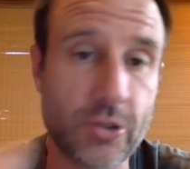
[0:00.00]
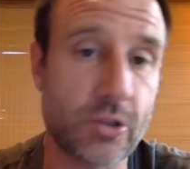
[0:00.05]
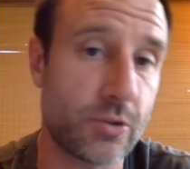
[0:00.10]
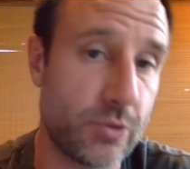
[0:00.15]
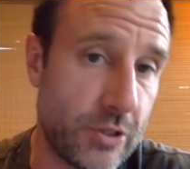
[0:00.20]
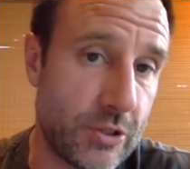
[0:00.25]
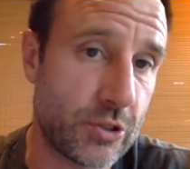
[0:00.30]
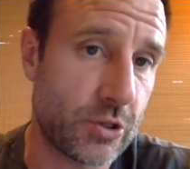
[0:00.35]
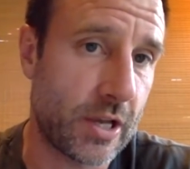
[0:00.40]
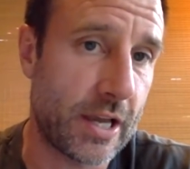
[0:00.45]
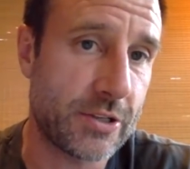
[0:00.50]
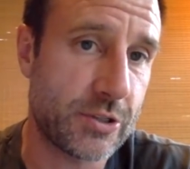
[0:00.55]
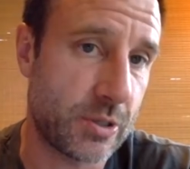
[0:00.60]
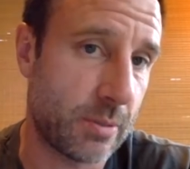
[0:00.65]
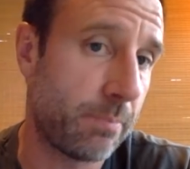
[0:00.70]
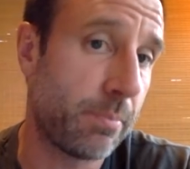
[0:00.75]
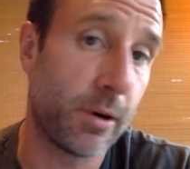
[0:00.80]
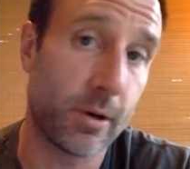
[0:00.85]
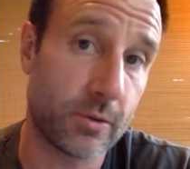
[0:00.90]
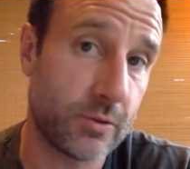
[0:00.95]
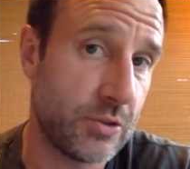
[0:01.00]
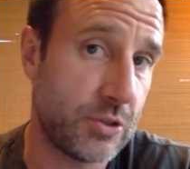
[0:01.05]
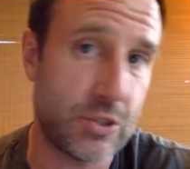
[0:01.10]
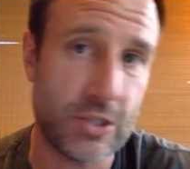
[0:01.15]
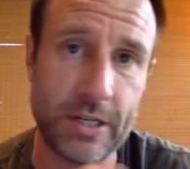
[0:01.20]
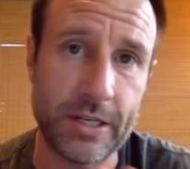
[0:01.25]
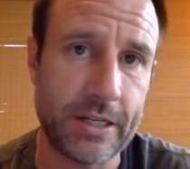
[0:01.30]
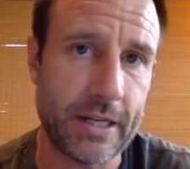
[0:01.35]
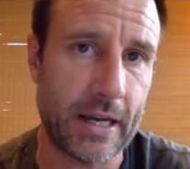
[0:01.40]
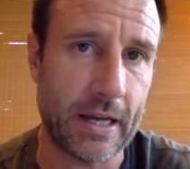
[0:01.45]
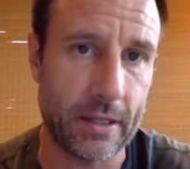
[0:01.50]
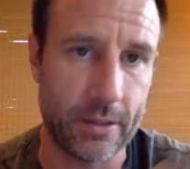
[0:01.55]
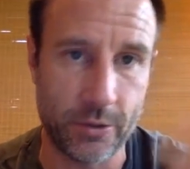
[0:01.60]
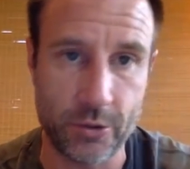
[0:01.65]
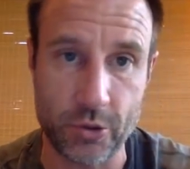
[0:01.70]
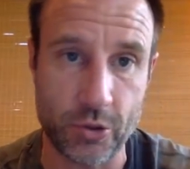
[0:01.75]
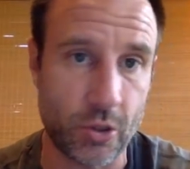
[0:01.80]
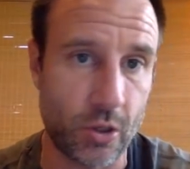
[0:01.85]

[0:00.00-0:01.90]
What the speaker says: these classes at Berkeley City College.